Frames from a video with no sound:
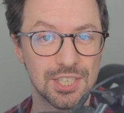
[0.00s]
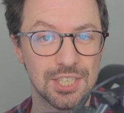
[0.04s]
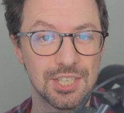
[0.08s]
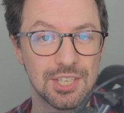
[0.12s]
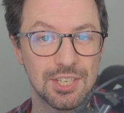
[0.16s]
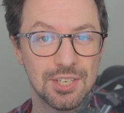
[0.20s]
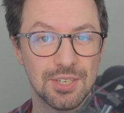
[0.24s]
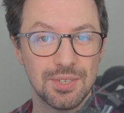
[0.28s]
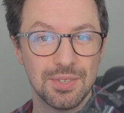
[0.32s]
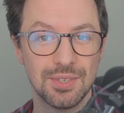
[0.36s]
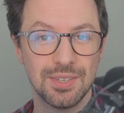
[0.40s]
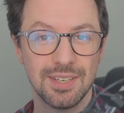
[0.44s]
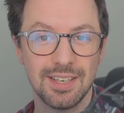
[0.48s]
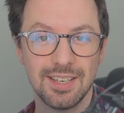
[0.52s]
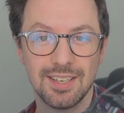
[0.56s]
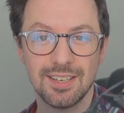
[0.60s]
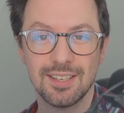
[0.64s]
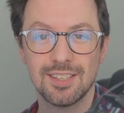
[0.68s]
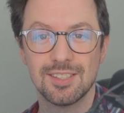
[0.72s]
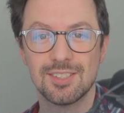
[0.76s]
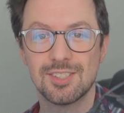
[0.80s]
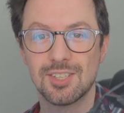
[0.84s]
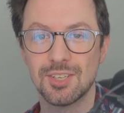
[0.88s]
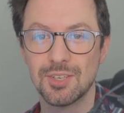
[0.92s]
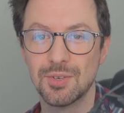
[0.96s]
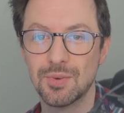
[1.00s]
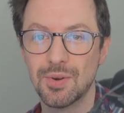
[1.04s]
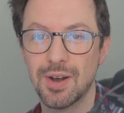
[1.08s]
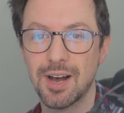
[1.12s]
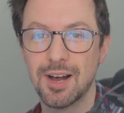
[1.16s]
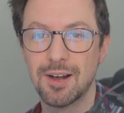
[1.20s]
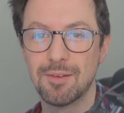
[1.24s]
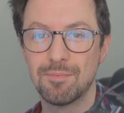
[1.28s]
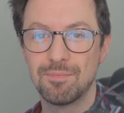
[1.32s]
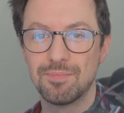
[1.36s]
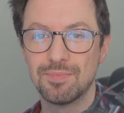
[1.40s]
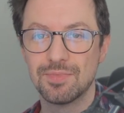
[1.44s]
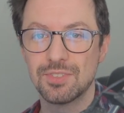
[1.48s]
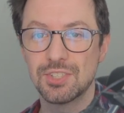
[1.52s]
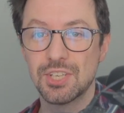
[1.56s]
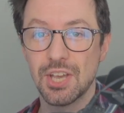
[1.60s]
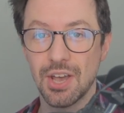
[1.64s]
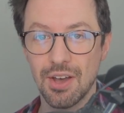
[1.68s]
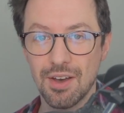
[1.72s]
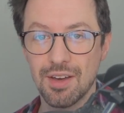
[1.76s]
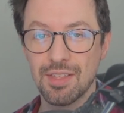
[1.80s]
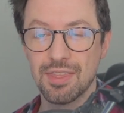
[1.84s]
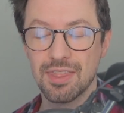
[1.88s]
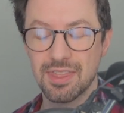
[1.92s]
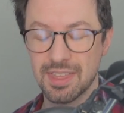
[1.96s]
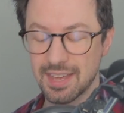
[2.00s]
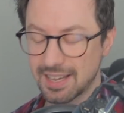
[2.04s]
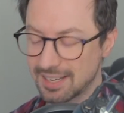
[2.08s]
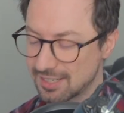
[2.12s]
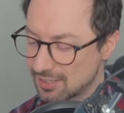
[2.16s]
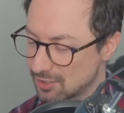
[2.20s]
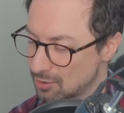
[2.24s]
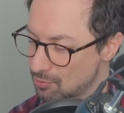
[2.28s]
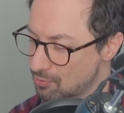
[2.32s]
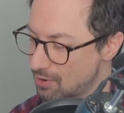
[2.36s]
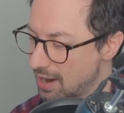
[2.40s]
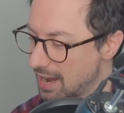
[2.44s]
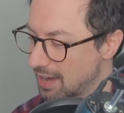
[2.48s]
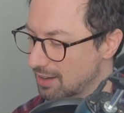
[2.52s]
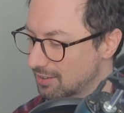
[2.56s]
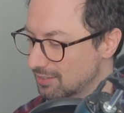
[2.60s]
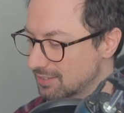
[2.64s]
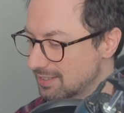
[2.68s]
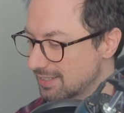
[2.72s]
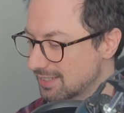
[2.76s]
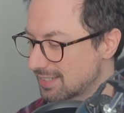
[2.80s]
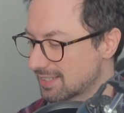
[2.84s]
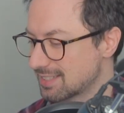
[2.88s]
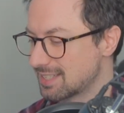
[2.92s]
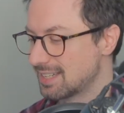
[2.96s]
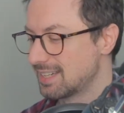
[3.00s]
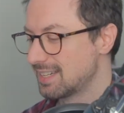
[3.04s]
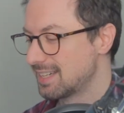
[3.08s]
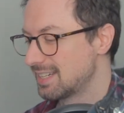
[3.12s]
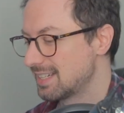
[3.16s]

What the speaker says: to do to turn things around?